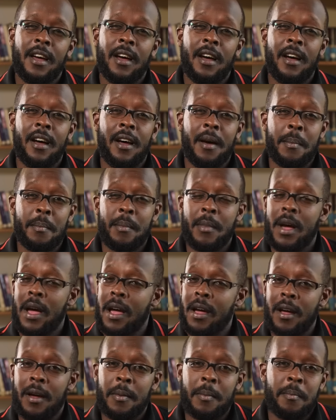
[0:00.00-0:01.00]

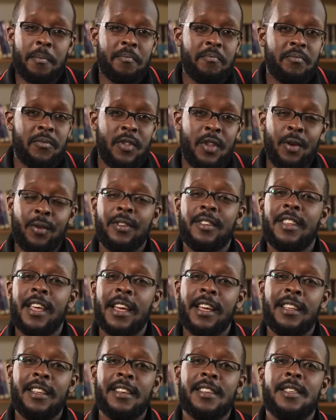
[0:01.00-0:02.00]
I don't
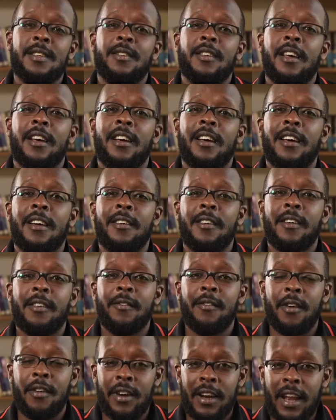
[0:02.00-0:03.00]
take this
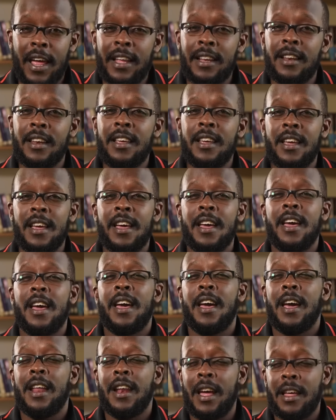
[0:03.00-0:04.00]
very lightly,
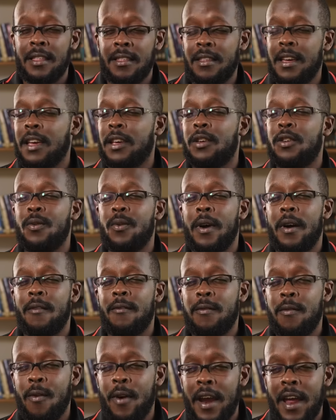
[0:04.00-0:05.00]
and I thank you
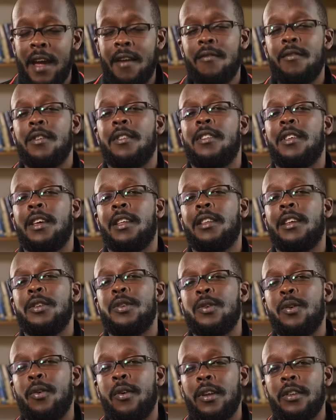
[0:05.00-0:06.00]
for everything that
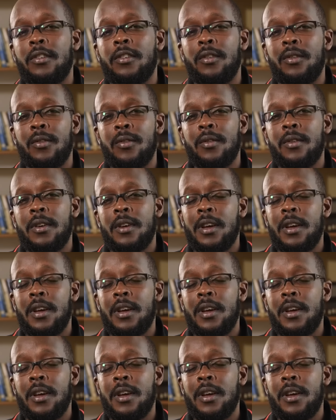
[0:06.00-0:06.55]
you're going to do.